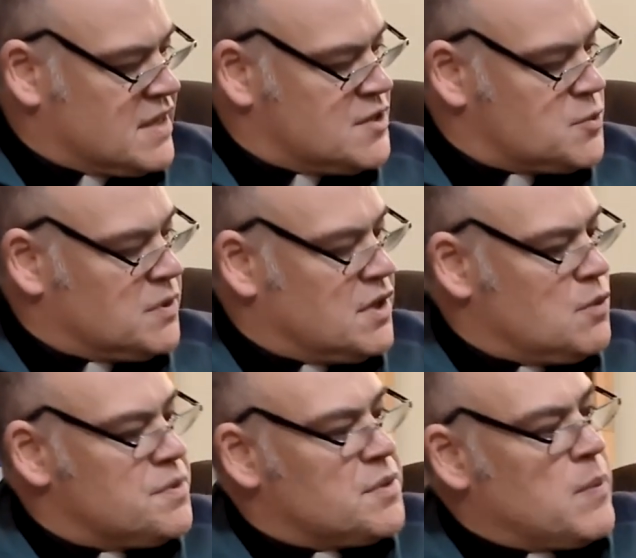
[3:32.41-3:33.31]
is we'll
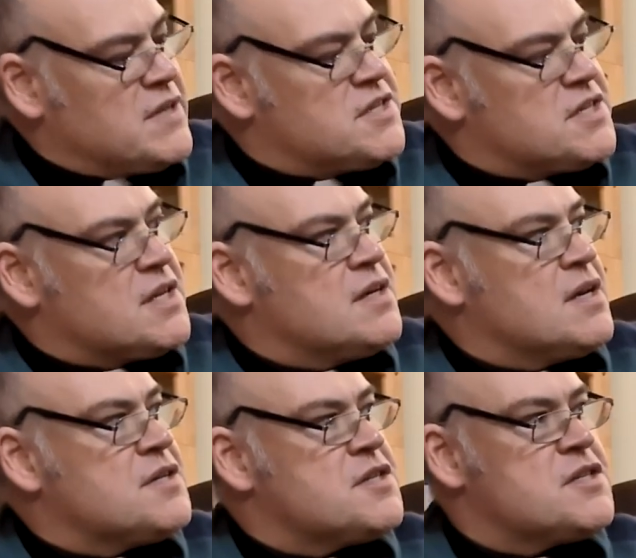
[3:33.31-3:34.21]
go with the
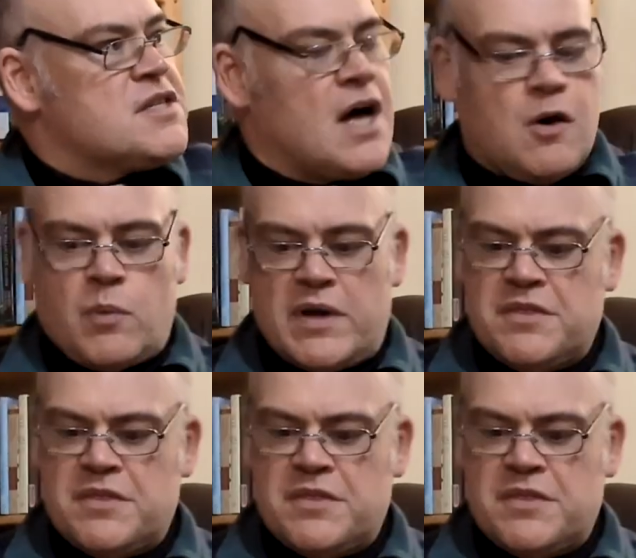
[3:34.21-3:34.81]
Western to start